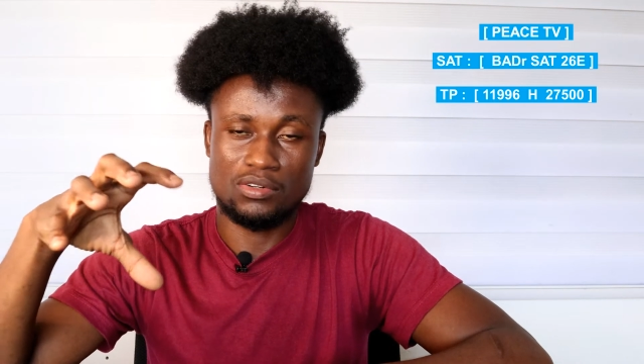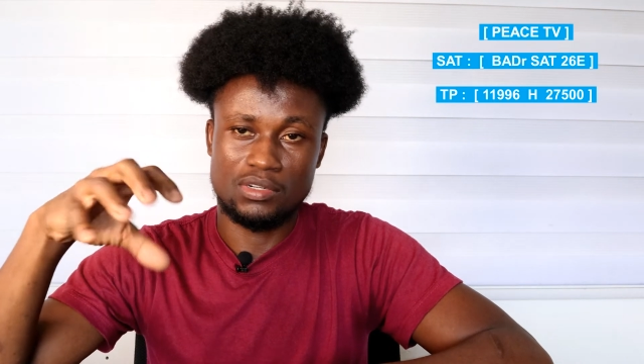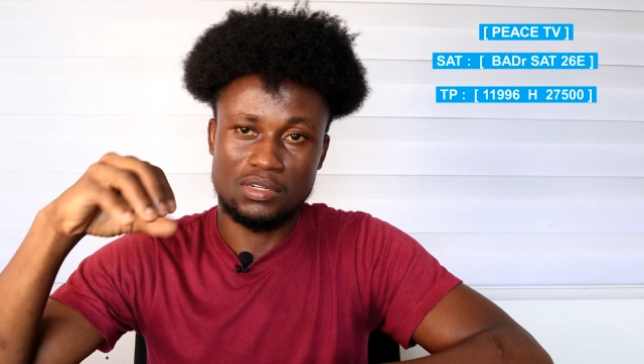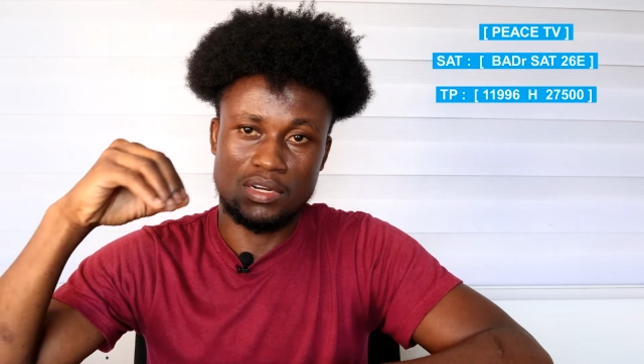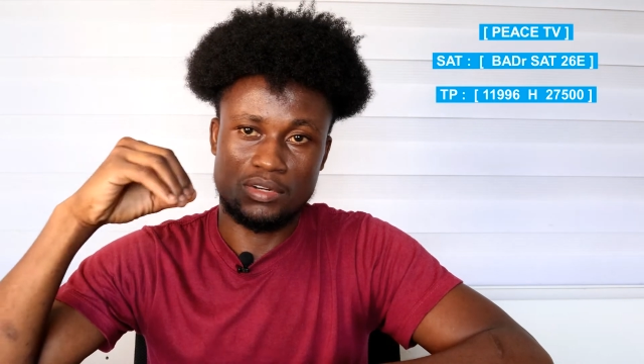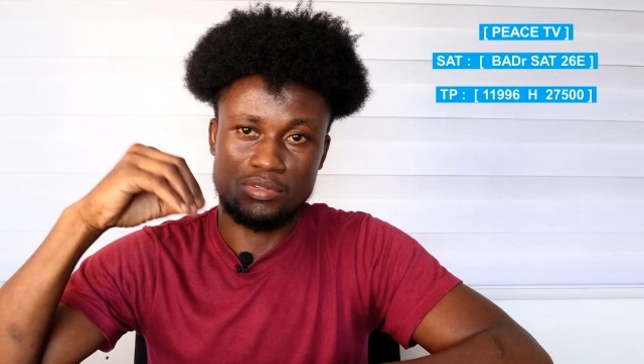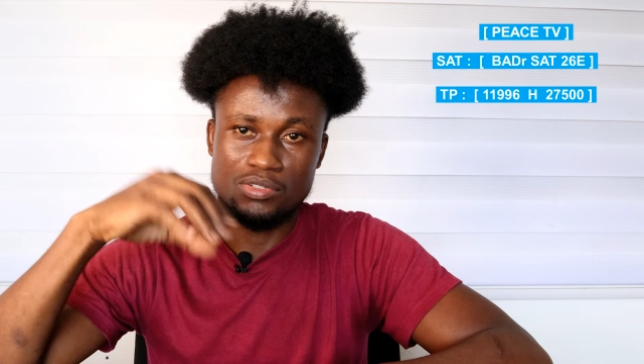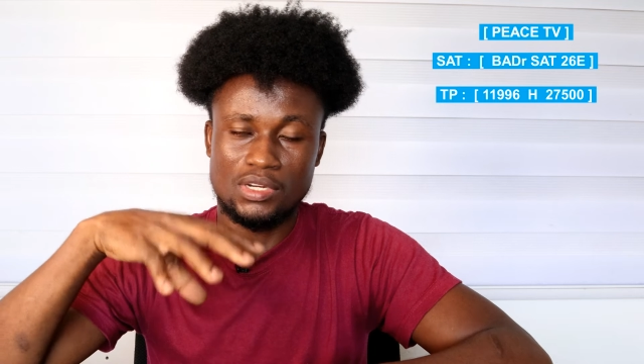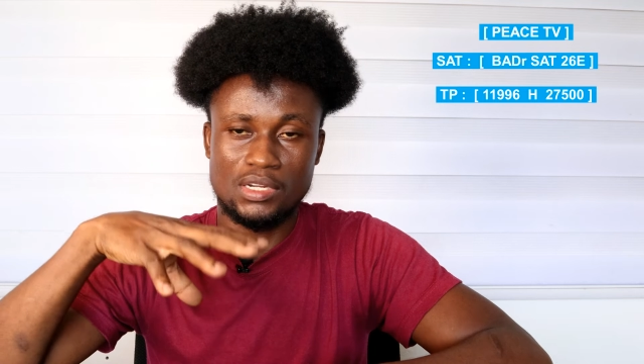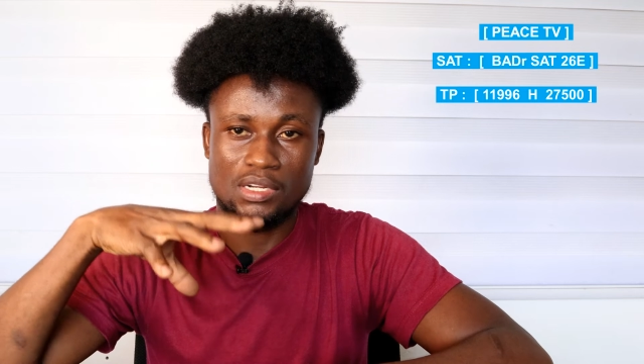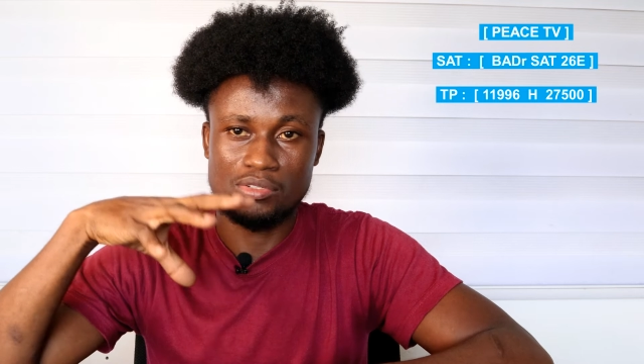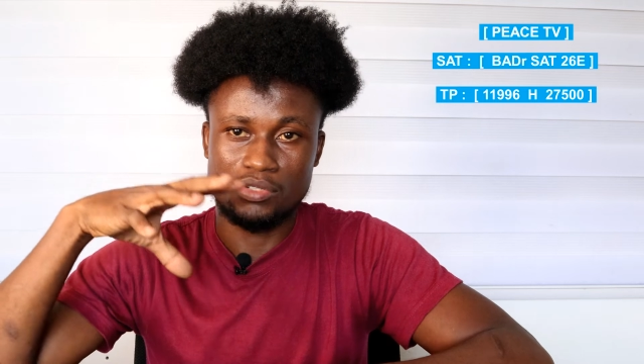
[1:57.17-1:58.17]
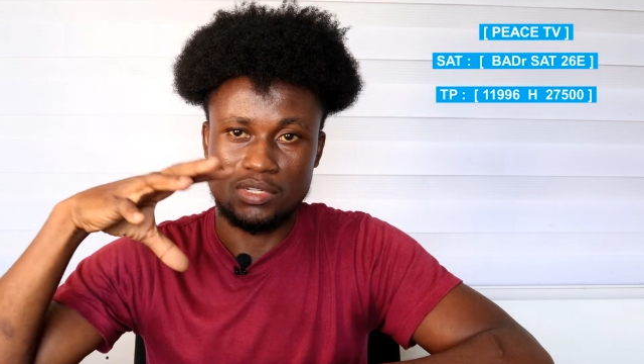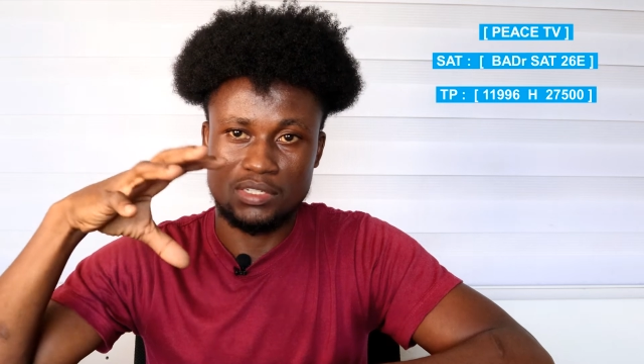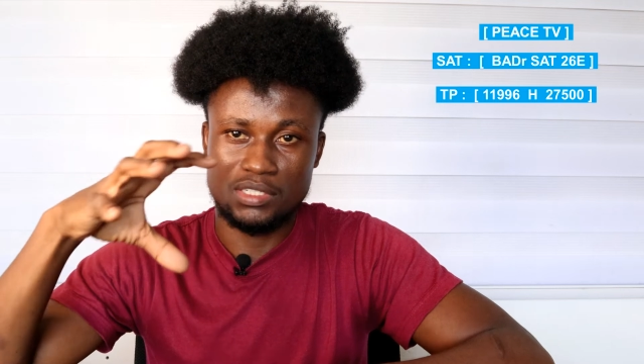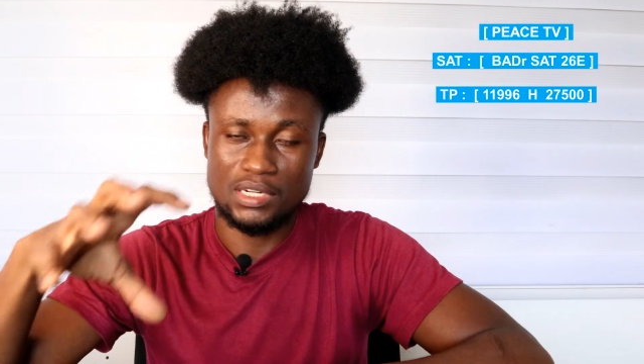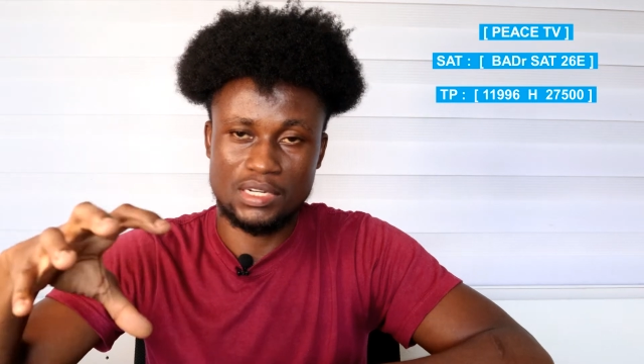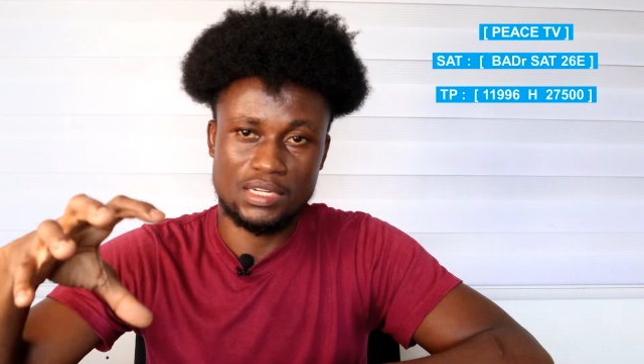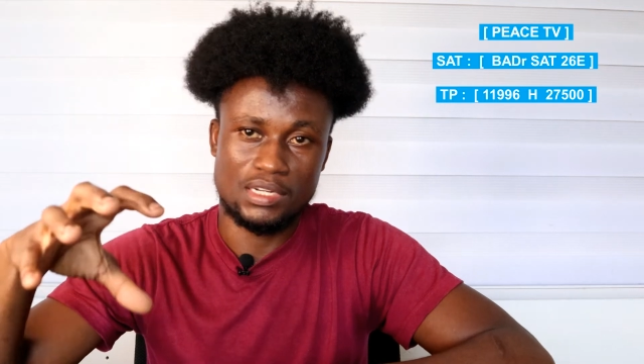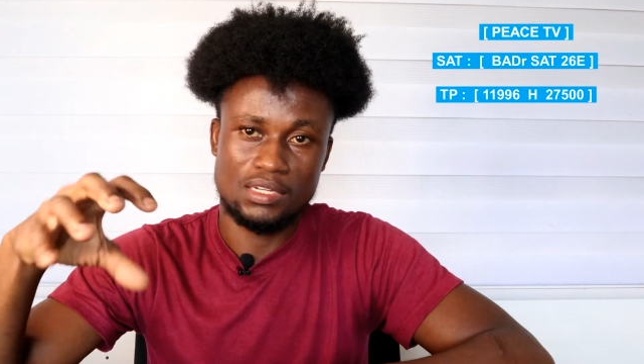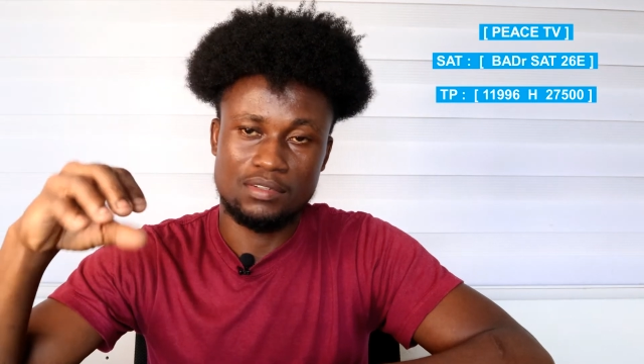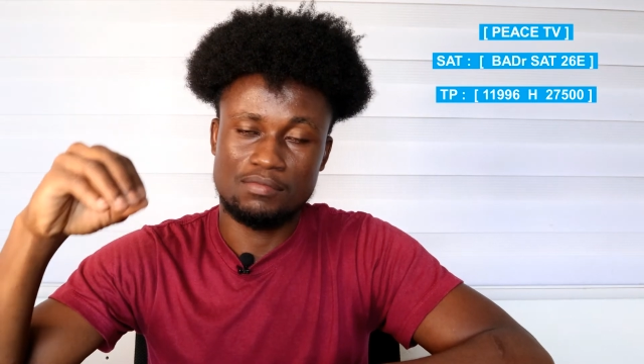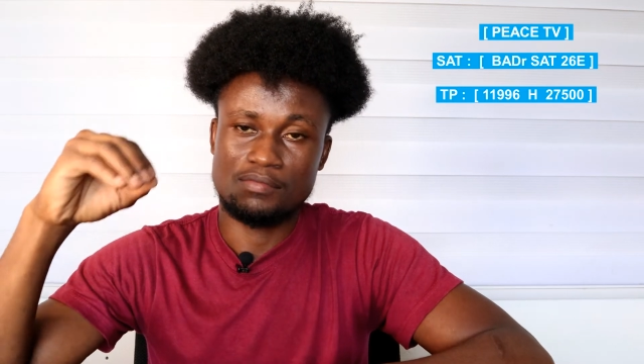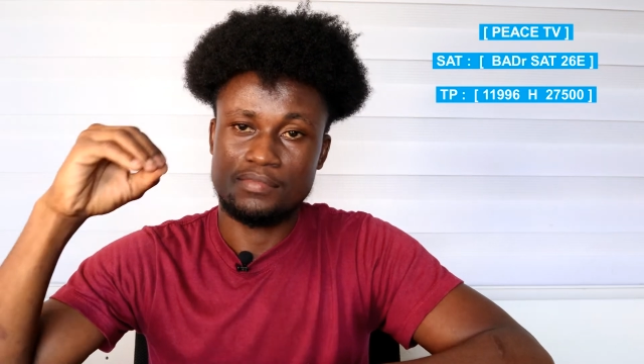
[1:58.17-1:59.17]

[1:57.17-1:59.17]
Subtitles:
on how you can actually track and then